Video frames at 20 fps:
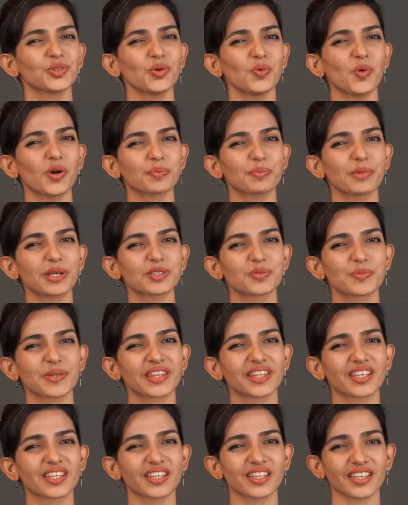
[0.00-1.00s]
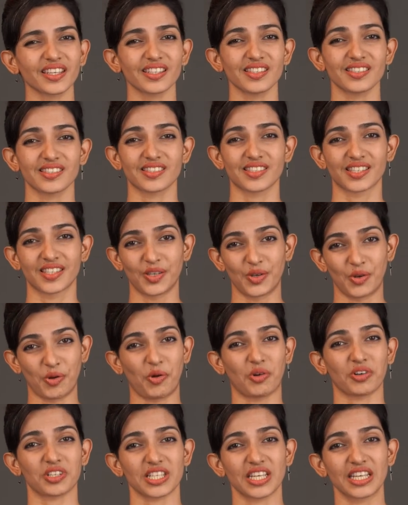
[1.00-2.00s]
know what makes me think it's
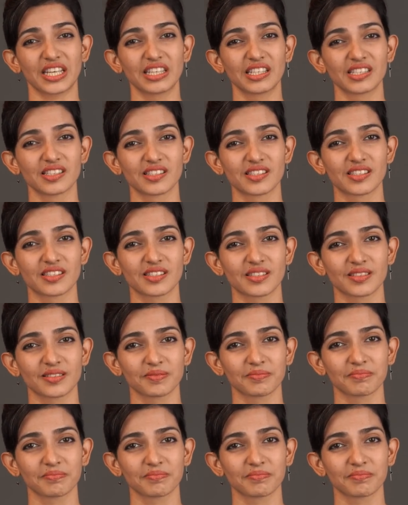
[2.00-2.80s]
not aliens?